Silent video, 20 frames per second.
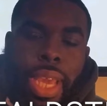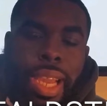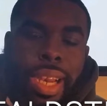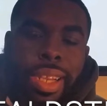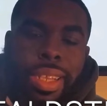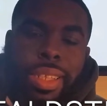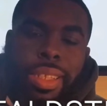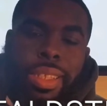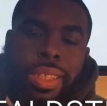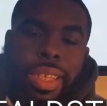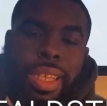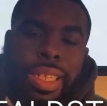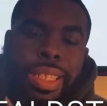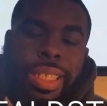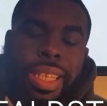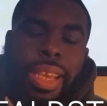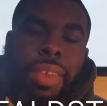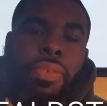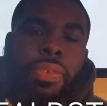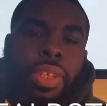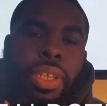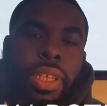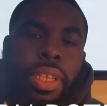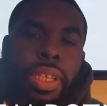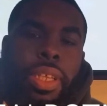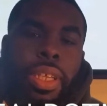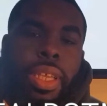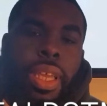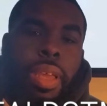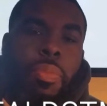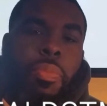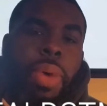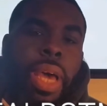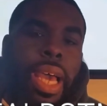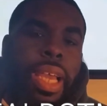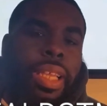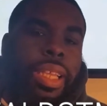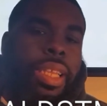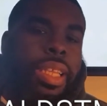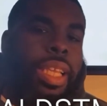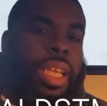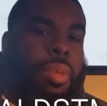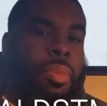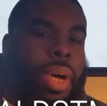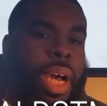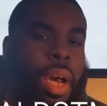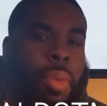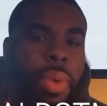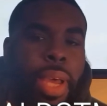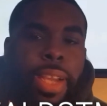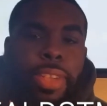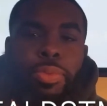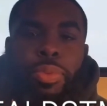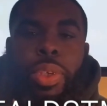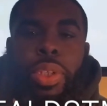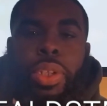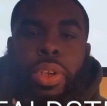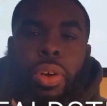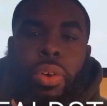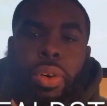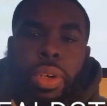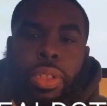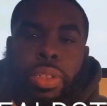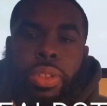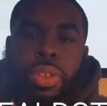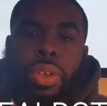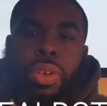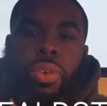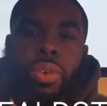had definitely an impact in hip-hop as we know it.